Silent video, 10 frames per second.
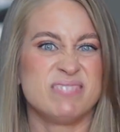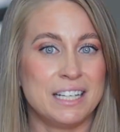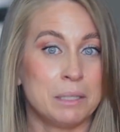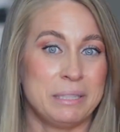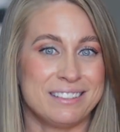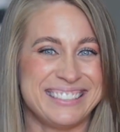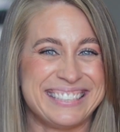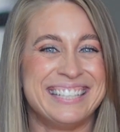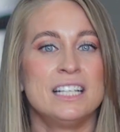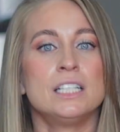unappealing.
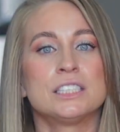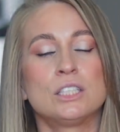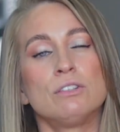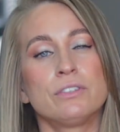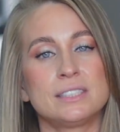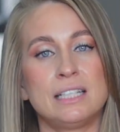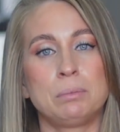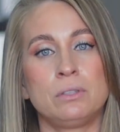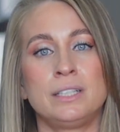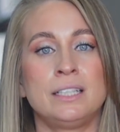So for
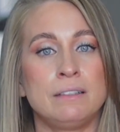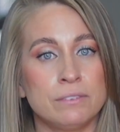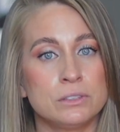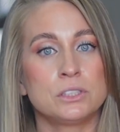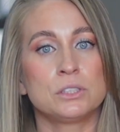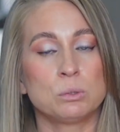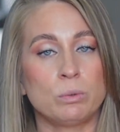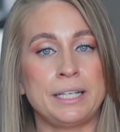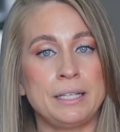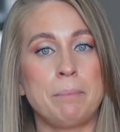example, an influencer's
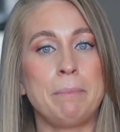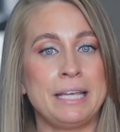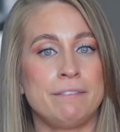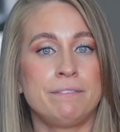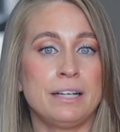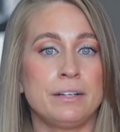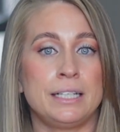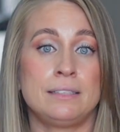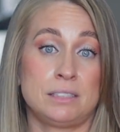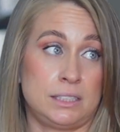rate may
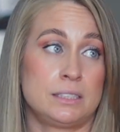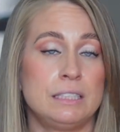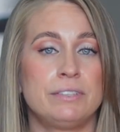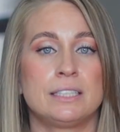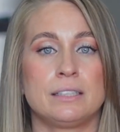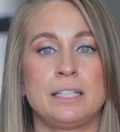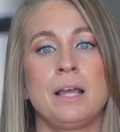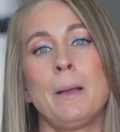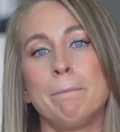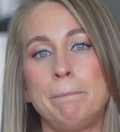vary
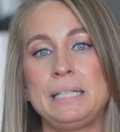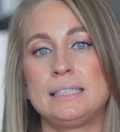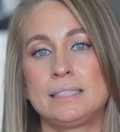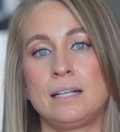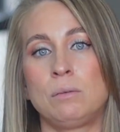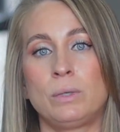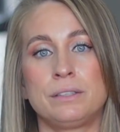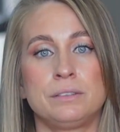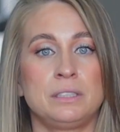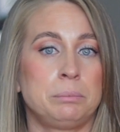significantly based on
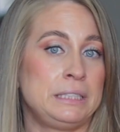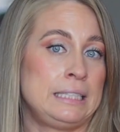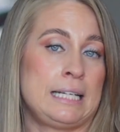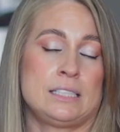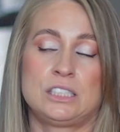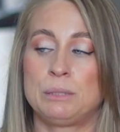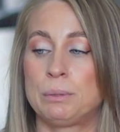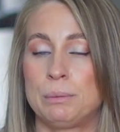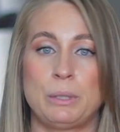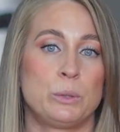whether they're being asked to
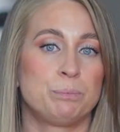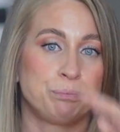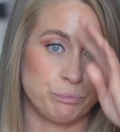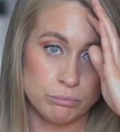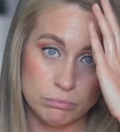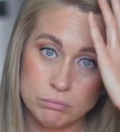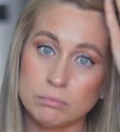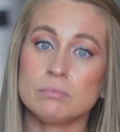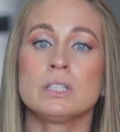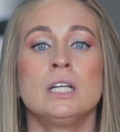promote,
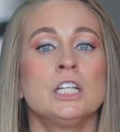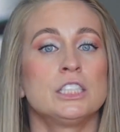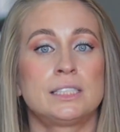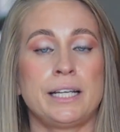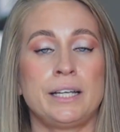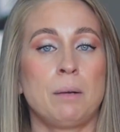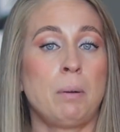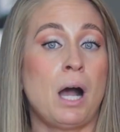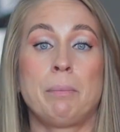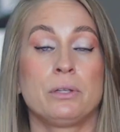say, a
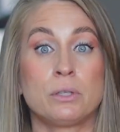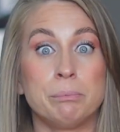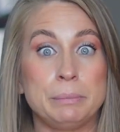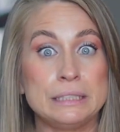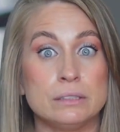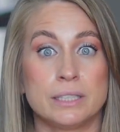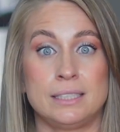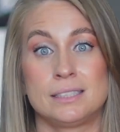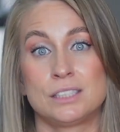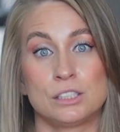popular meal
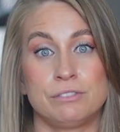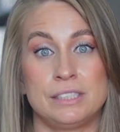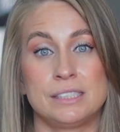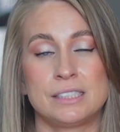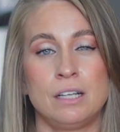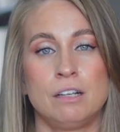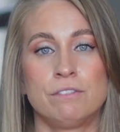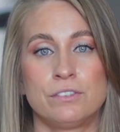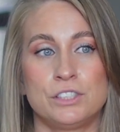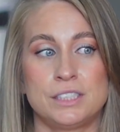kit service
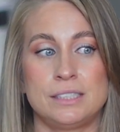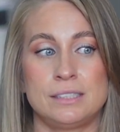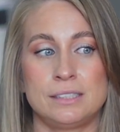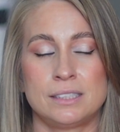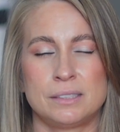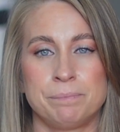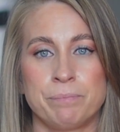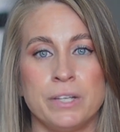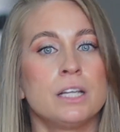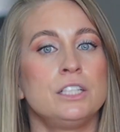versus
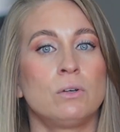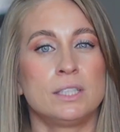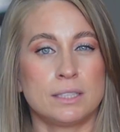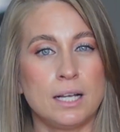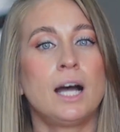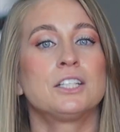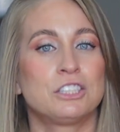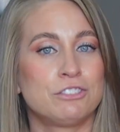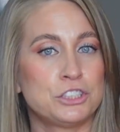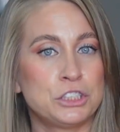a
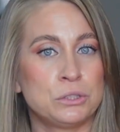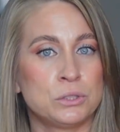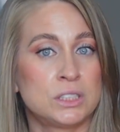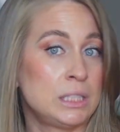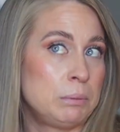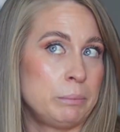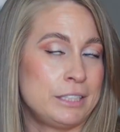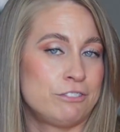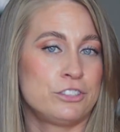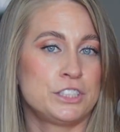controversial
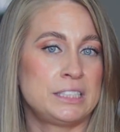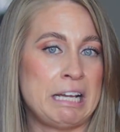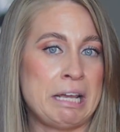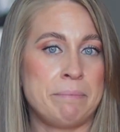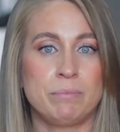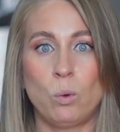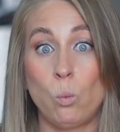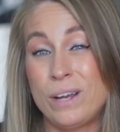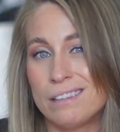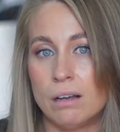supplement for, say,
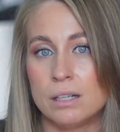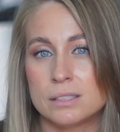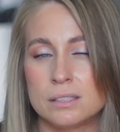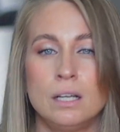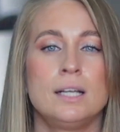weight loss.